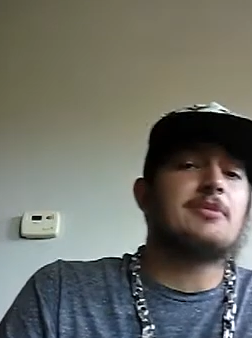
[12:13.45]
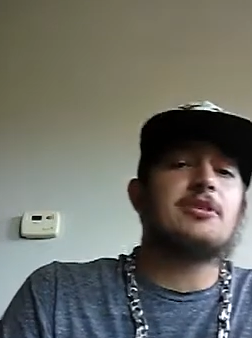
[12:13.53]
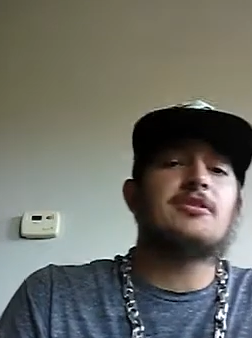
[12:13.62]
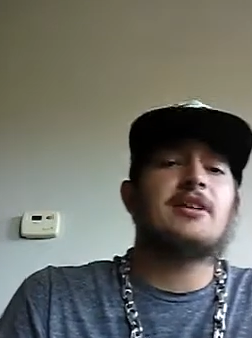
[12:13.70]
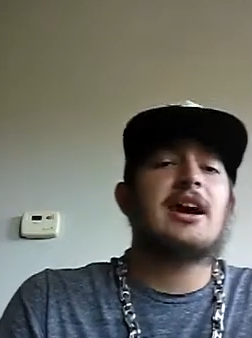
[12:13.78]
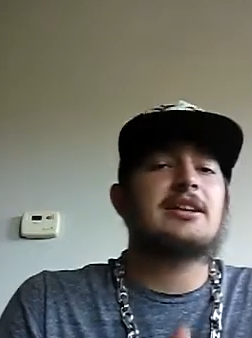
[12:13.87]
You
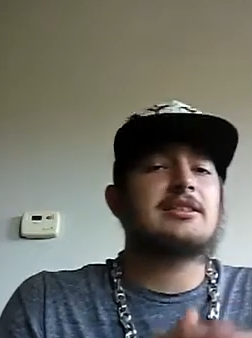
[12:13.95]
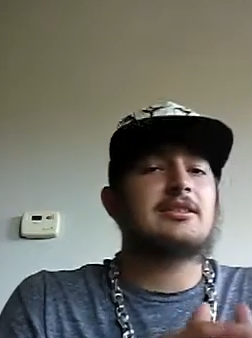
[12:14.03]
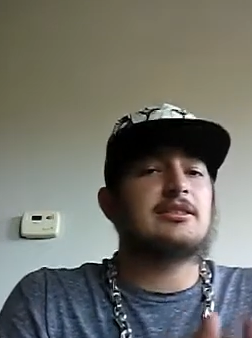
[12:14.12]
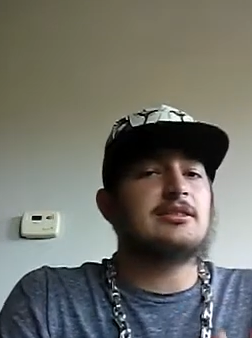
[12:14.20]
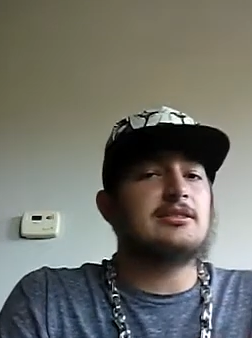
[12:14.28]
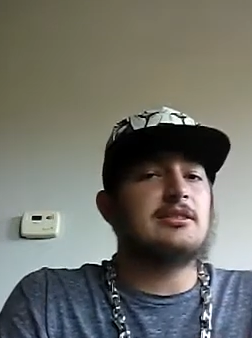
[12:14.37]
don't have
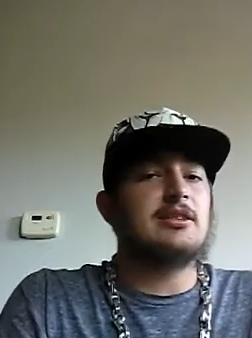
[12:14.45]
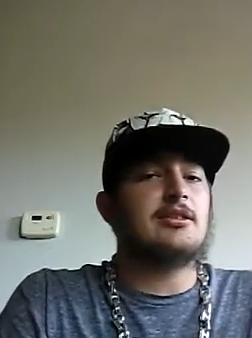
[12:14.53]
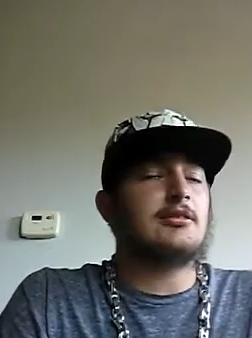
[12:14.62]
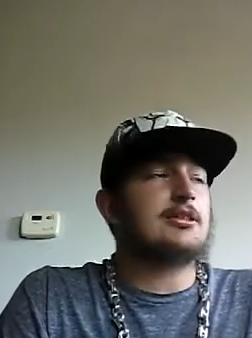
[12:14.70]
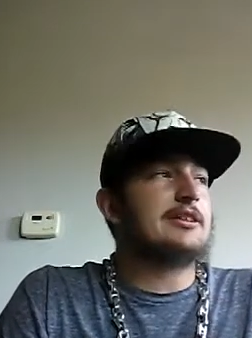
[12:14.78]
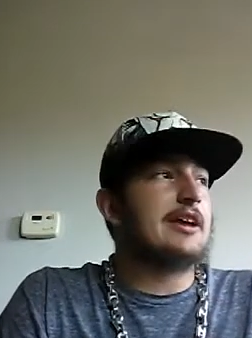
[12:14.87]
to
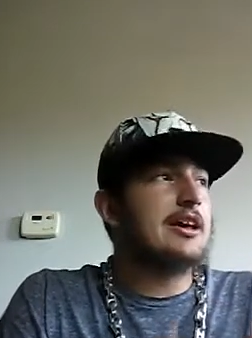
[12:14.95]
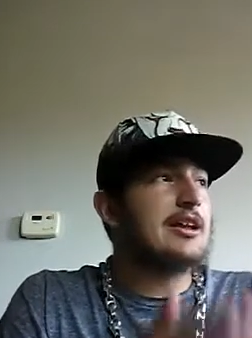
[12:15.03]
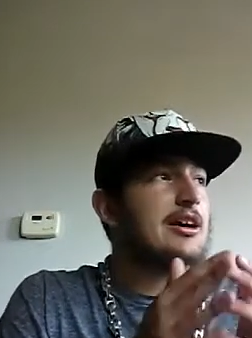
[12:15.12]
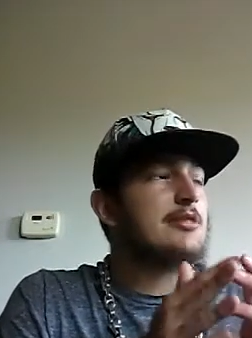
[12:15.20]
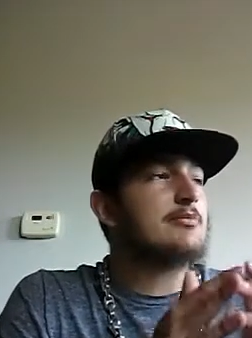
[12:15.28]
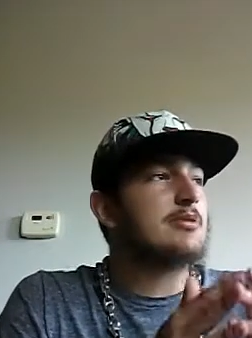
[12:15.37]
get
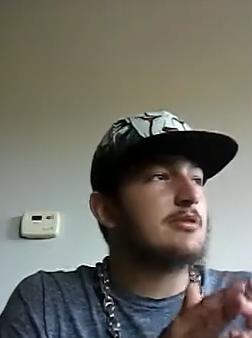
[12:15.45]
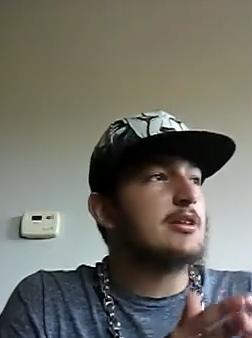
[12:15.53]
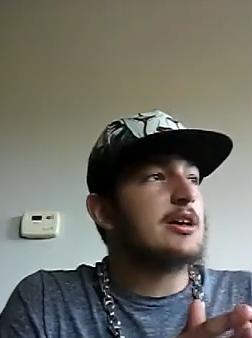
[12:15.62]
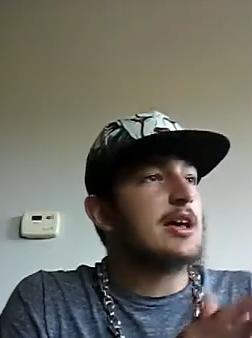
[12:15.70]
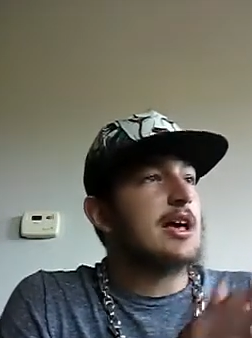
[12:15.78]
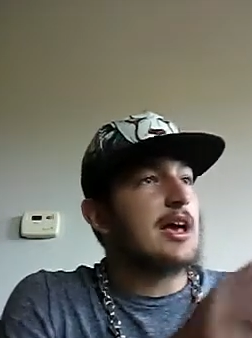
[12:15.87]
up
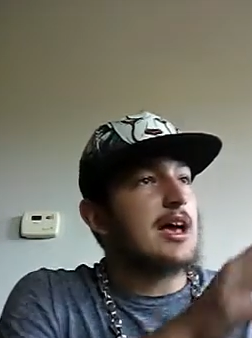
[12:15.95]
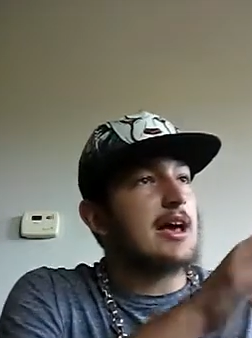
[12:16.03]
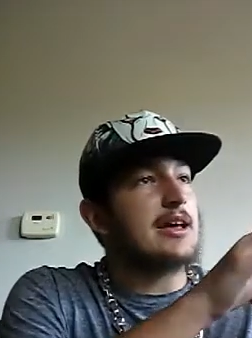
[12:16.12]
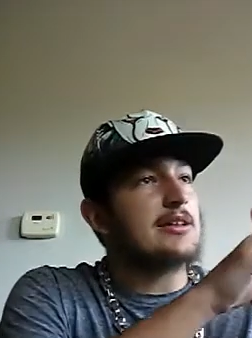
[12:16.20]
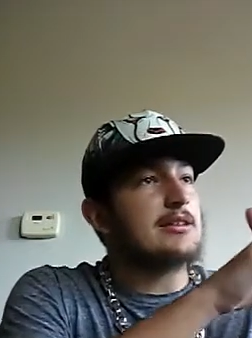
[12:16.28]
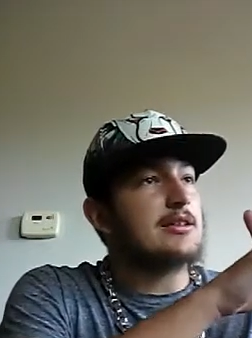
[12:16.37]

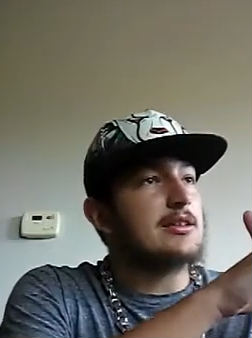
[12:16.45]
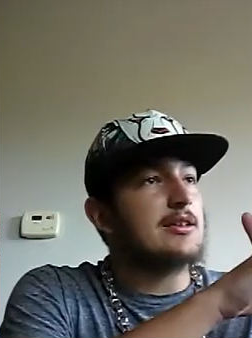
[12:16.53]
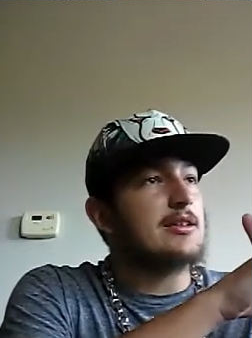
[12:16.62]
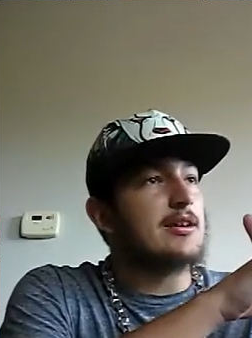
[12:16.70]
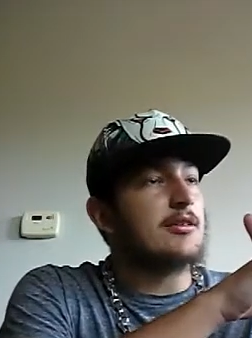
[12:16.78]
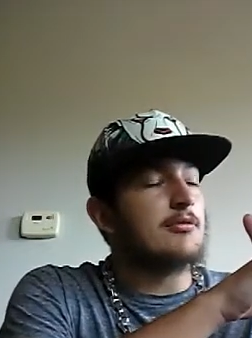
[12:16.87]
and
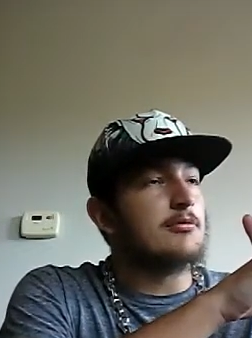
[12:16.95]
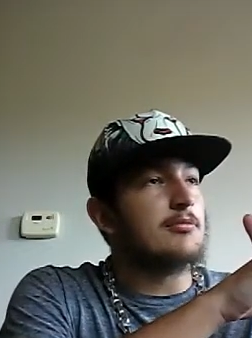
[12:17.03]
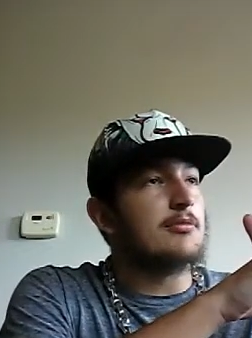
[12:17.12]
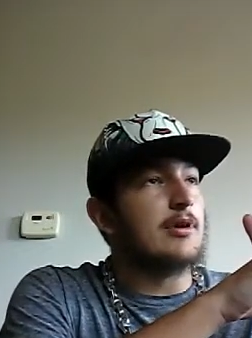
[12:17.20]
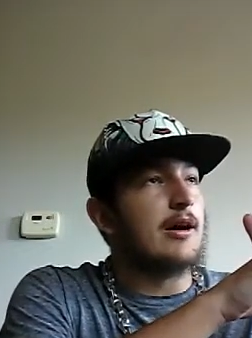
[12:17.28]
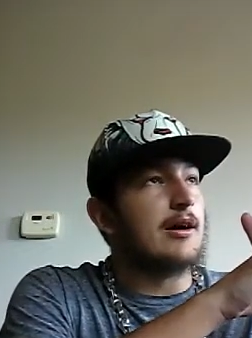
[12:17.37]

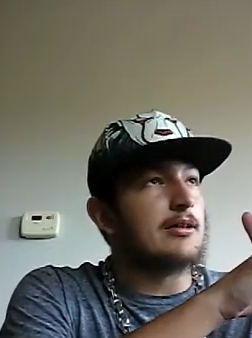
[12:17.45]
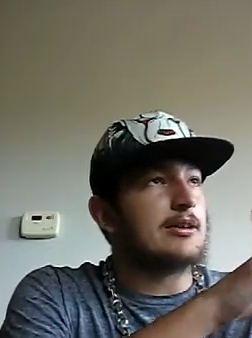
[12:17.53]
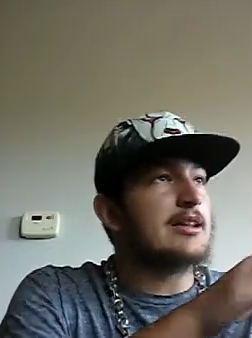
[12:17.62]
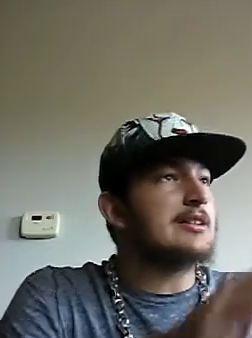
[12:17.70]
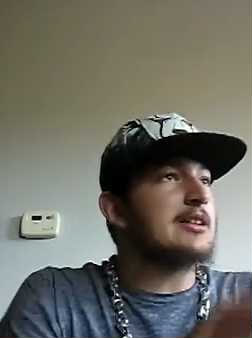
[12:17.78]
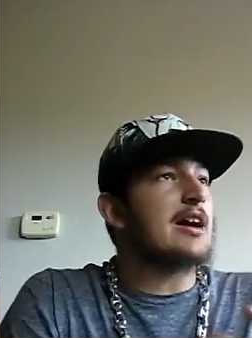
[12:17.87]

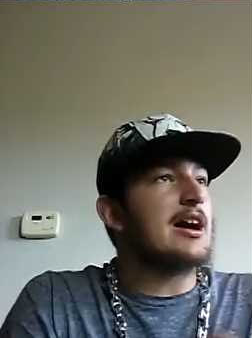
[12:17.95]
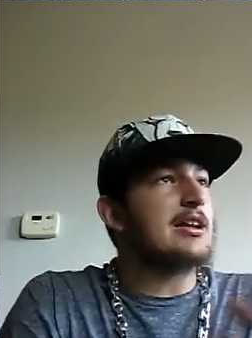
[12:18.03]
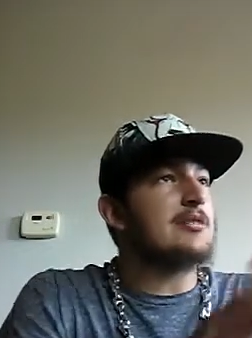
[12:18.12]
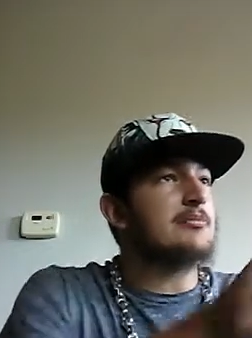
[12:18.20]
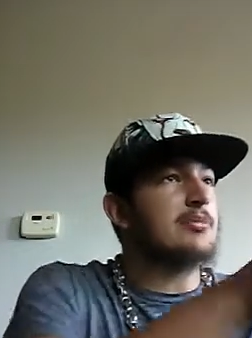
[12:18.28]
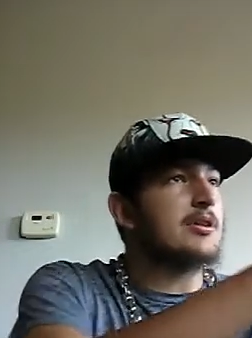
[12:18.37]
get the
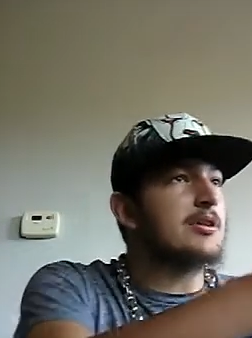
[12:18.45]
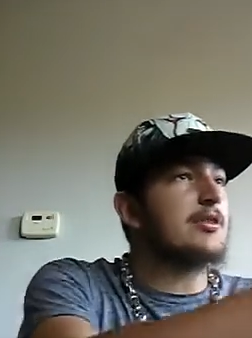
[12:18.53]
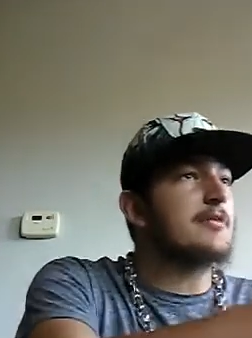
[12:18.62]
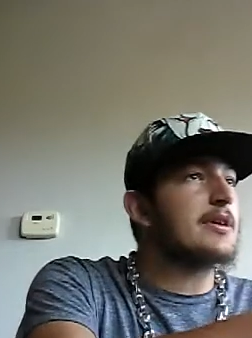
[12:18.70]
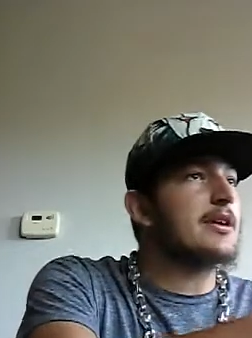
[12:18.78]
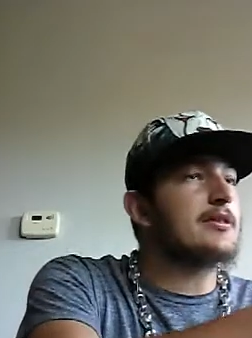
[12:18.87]
item, put it
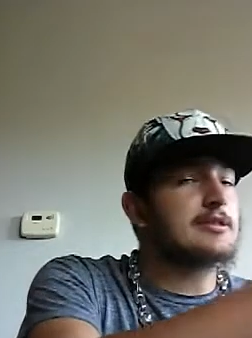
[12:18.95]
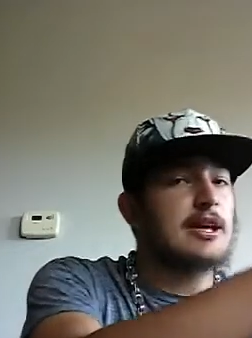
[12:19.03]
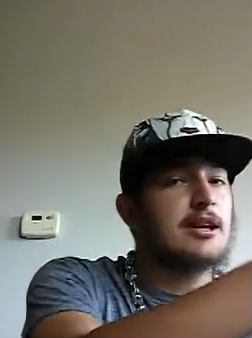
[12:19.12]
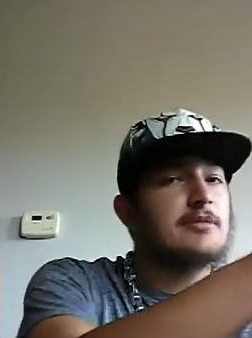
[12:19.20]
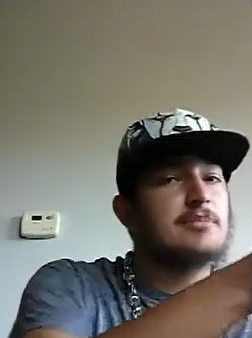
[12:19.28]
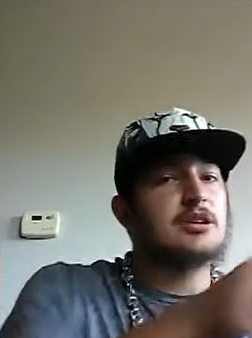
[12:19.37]
over here,
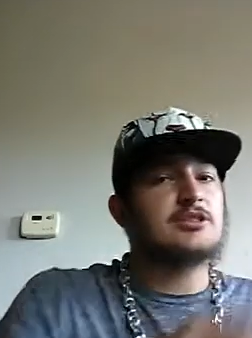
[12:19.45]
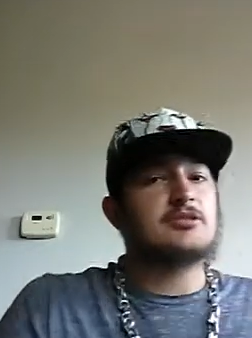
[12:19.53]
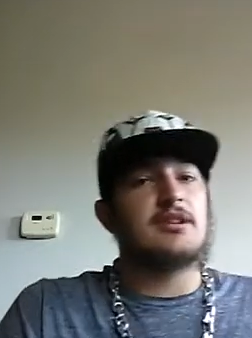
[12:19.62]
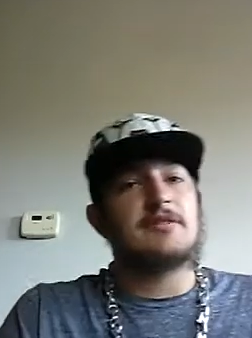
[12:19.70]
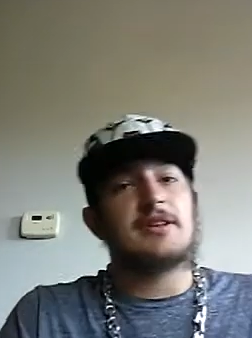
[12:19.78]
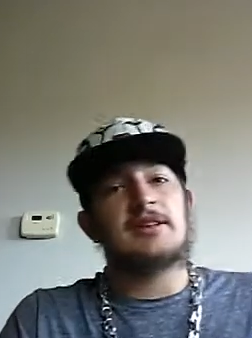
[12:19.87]
take a
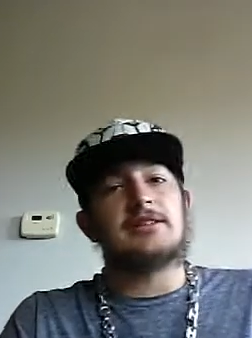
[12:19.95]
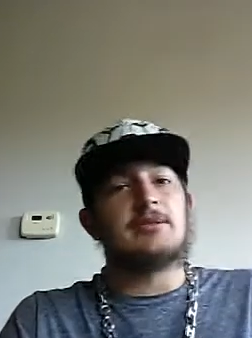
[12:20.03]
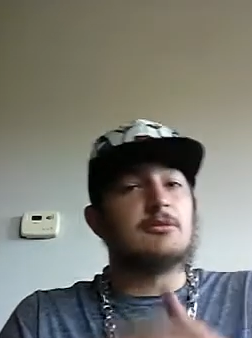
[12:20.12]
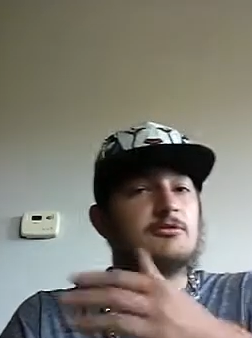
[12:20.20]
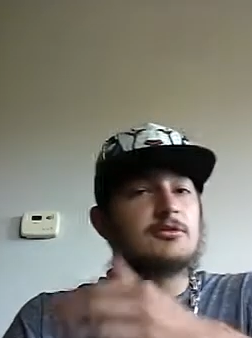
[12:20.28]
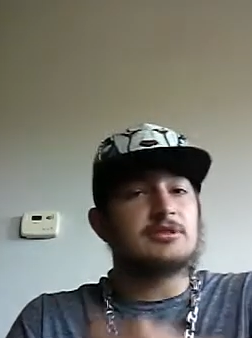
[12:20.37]
picture of it, and
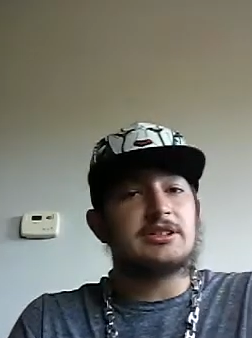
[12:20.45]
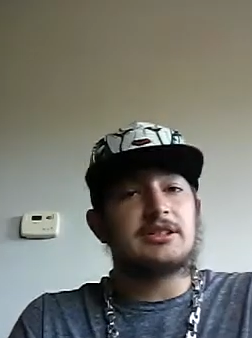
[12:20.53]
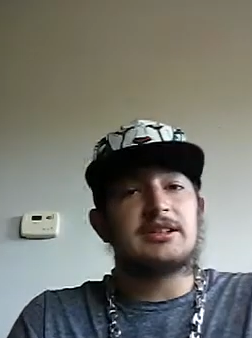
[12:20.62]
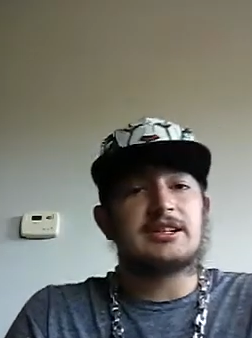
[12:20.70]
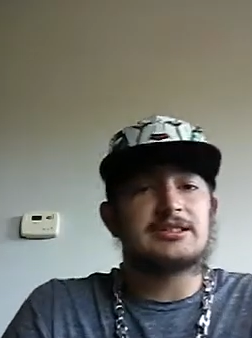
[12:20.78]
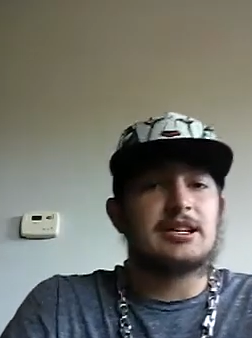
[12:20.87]
then move on to the
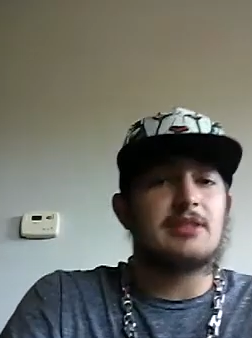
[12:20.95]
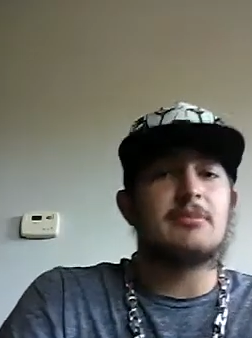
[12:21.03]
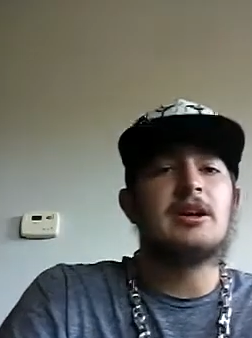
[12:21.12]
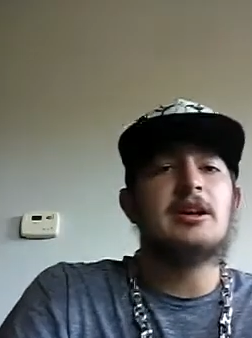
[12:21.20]
next item.